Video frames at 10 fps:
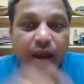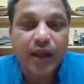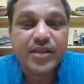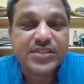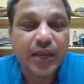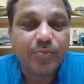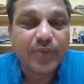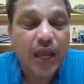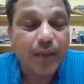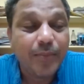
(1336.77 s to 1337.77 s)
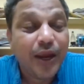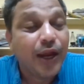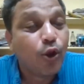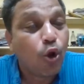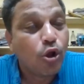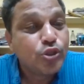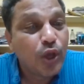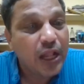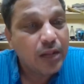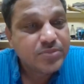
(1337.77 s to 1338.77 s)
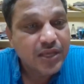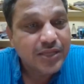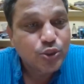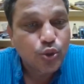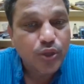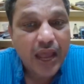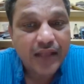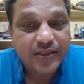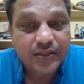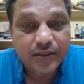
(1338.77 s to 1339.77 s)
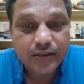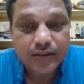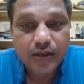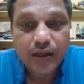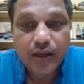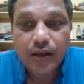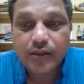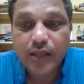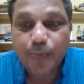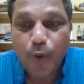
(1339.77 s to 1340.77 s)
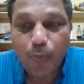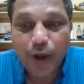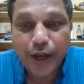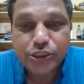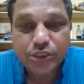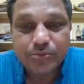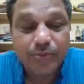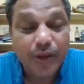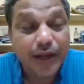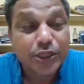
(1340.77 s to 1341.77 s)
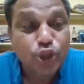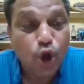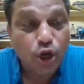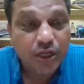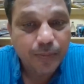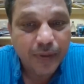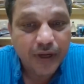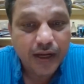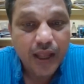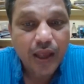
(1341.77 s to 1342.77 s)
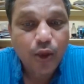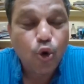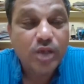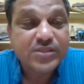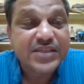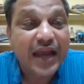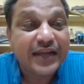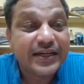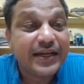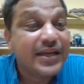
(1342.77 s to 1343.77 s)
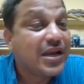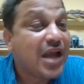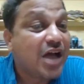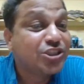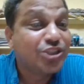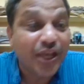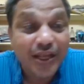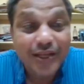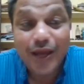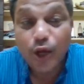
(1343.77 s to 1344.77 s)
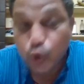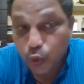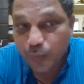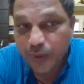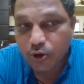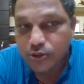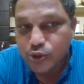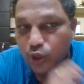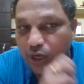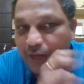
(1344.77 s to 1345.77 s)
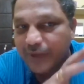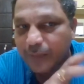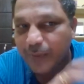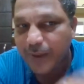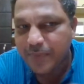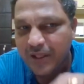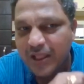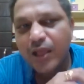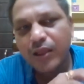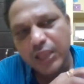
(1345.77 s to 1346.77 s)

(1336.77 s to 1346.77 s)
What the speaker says: At the same time, it also helps us to gather the population in a shorter period who are scattered in a large area too, because only limited people,